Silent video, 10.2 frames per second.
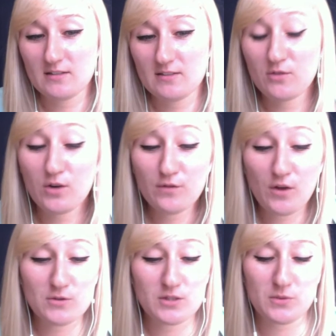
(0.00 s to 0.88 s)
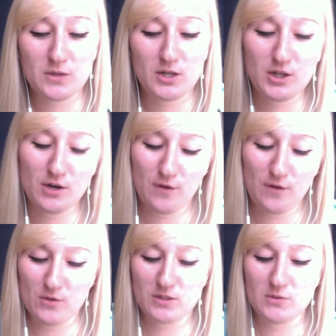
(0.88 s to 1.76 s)
So if you don't follow us on Twitter, go follow
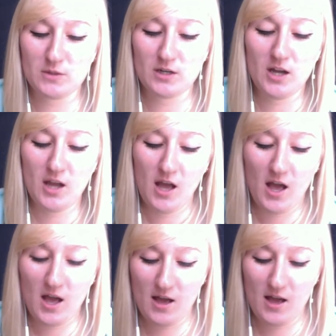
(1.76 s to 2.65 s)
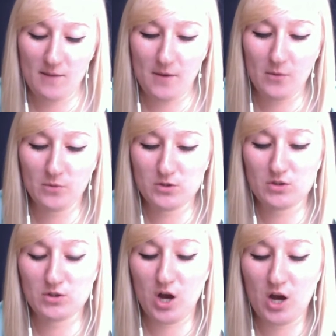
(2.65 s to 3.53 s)
us on Twitter. We'll do
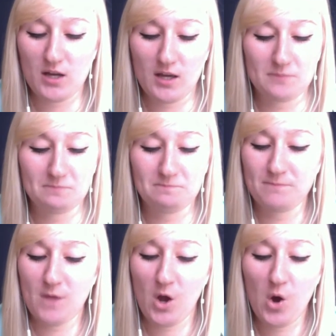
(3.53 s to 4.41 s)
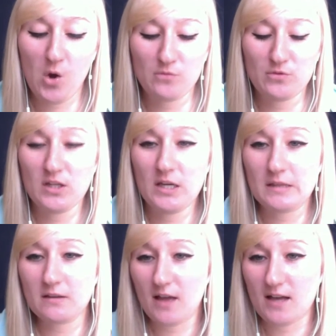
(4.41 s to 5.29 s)
the drawing hopefully
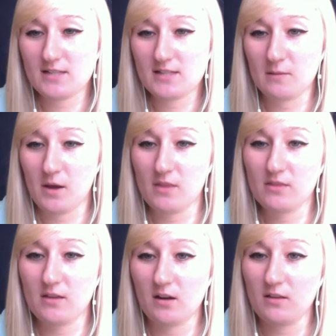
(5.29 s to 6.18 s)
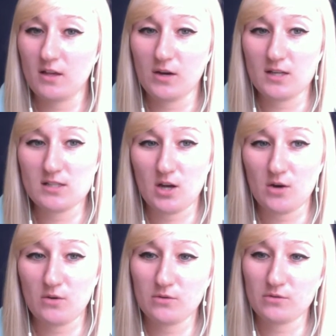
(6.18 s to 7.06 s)
the last day of the month, and I'll let you guys
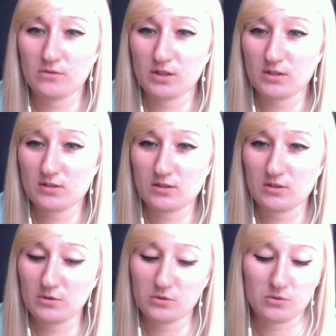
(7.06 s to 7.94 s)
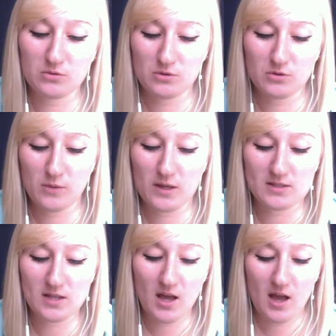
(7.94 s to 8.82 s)
know who
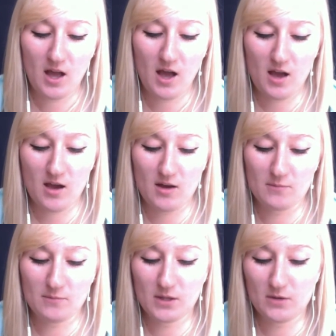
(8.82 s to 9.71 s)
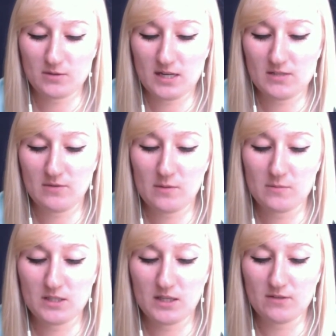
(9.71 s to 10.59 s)
wins. But that was nice of him
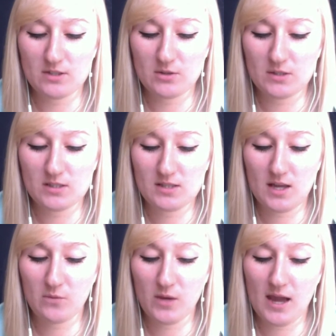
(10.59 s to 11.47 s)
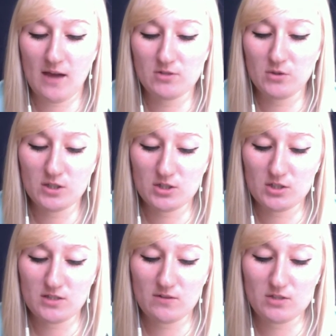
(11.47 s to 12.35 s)
to give it to us. And we have
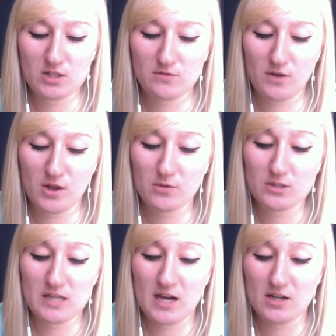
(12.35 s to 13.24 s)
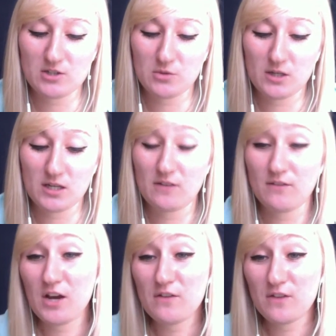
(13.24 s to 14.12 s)
276 followers now, so we're getting
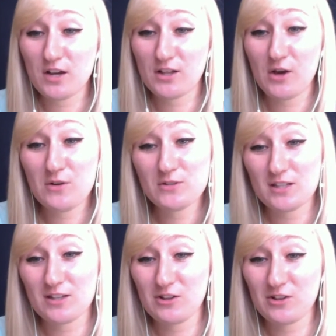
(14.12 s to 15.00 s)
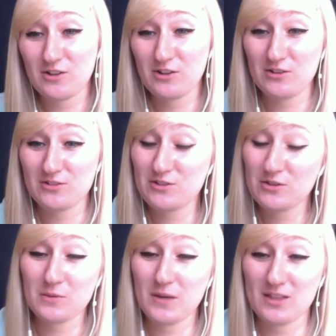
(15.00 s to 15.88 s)
very, very close. And the
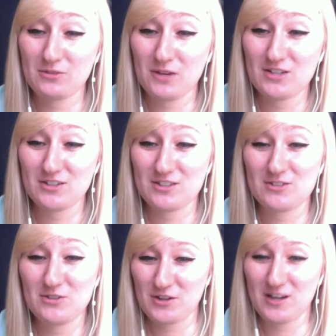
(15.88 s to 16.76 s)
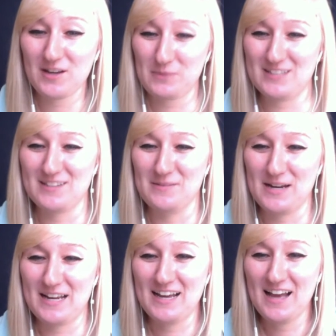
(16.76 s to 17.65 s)
sooner we get 300, the sooner I can pick
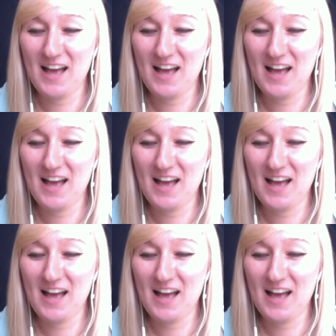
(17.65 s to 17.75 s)
somebody.